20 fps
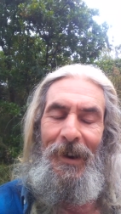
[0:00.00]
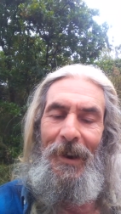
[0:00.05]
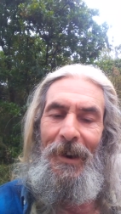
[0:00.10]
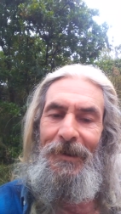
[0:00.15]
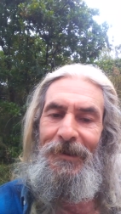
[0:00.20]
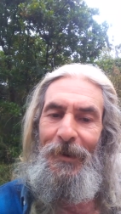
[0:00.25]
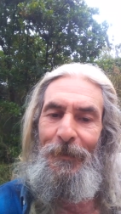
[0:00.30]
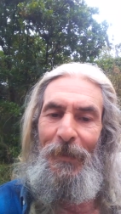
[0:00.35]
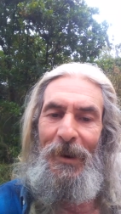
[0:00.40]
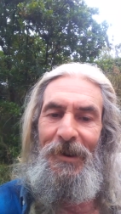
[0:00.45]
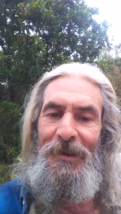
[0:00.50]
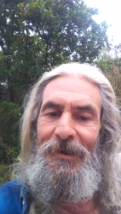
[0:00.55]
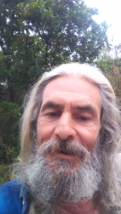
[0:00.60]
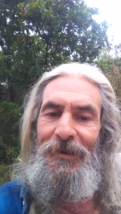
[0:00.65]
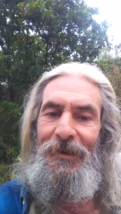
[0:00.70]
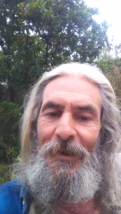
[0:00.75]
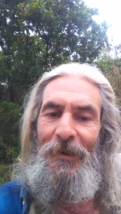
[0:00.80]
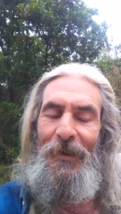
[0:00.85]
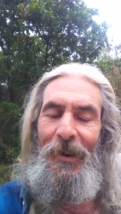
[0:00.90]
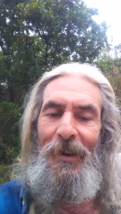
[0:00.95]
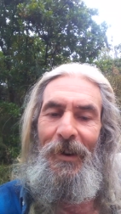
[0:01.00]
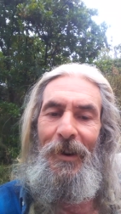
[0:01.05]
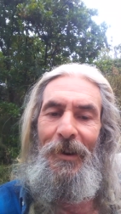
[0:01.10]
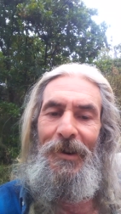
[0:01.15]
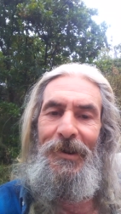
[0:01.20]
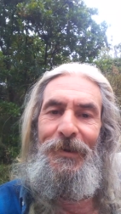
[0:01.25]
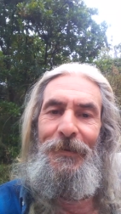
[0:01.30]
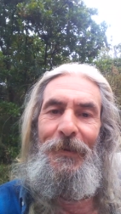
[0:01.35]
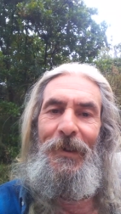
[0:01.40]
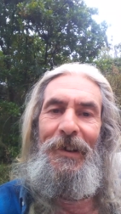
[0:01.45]
As I mentioned on the
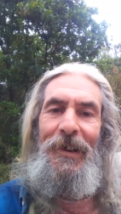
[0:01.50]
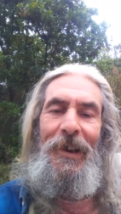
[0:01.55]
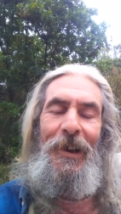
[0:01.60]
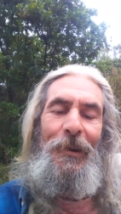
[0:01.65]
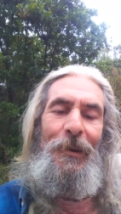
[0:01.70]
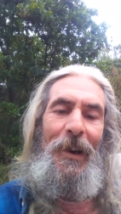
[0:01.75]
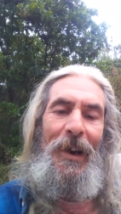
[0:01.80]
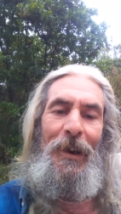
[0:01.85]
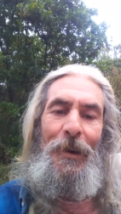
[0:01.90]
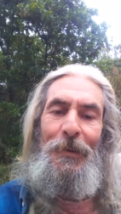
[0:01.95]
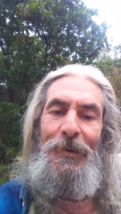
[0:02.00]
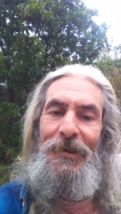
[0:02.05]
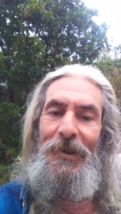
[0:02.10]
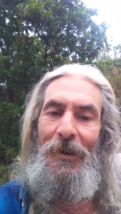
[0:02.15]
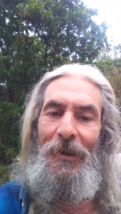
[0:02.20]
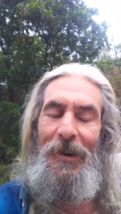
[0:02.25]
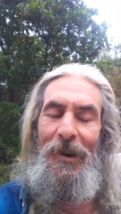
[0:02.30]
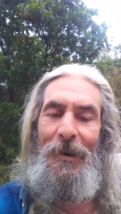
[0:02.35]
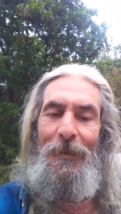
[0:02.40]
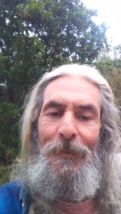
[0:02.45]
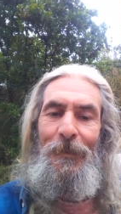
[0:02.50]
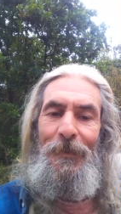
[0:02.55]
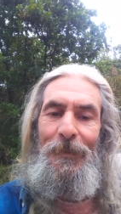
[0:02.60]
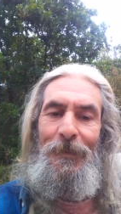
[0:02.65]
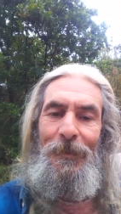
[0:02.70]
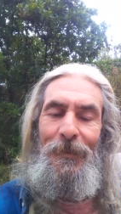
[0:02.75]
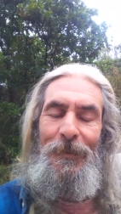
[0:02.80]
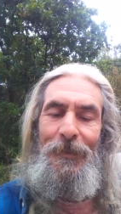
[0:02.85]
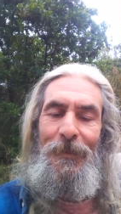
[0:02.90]
last video, how time